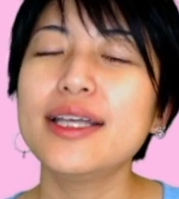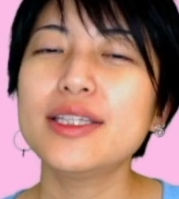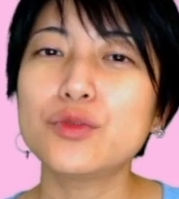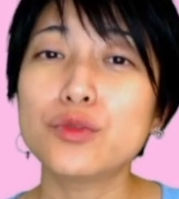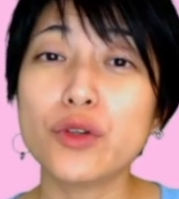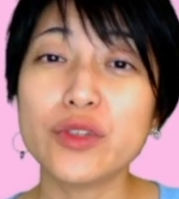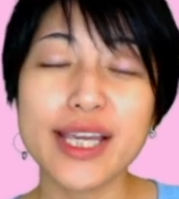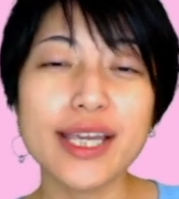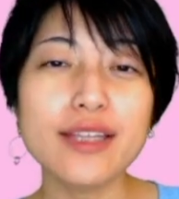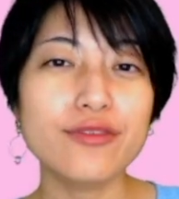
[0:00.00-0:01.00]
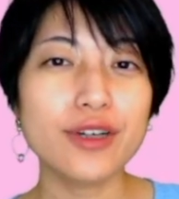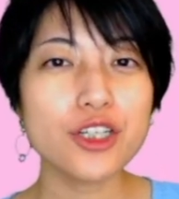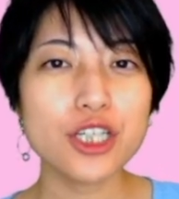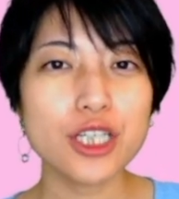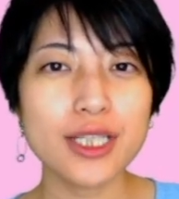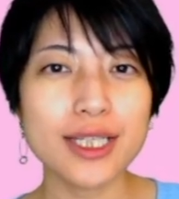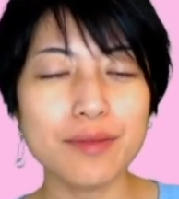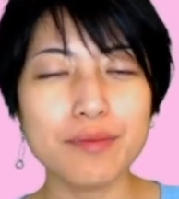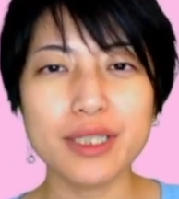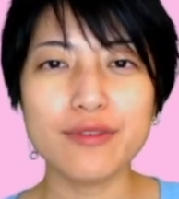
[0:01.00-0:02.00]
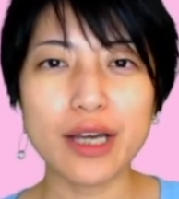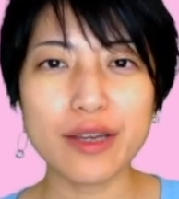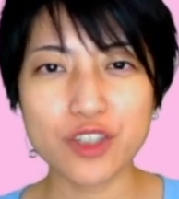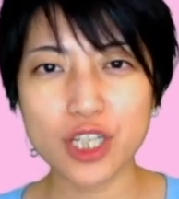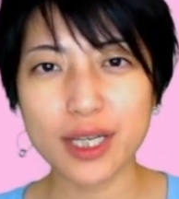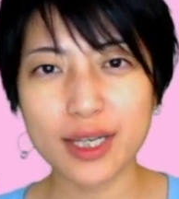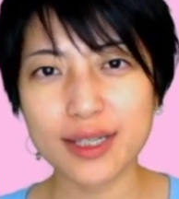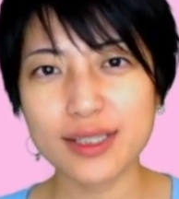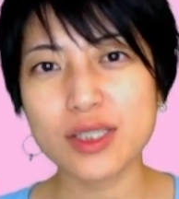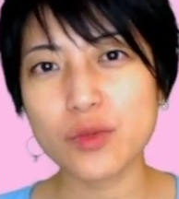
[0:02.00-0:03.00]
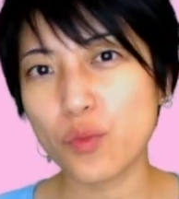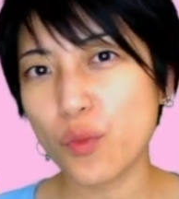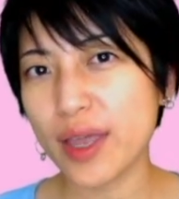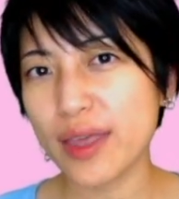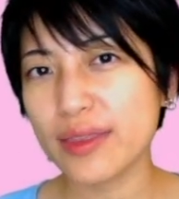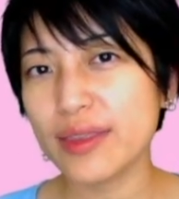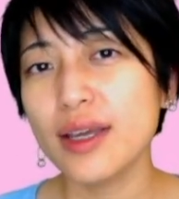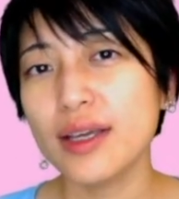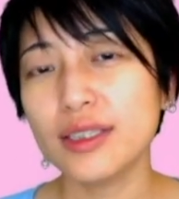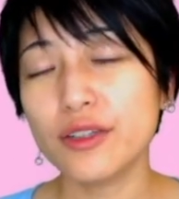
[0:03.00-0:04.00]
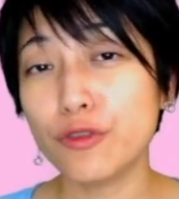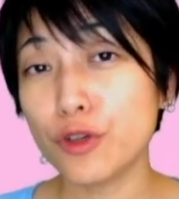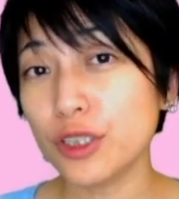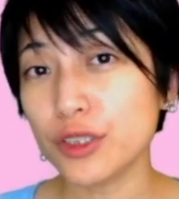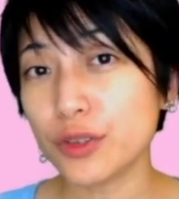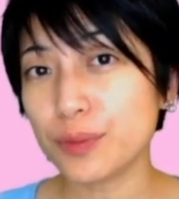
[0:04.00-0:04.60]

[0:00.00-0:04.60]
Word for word: the rotate function in P5JS with the for loop.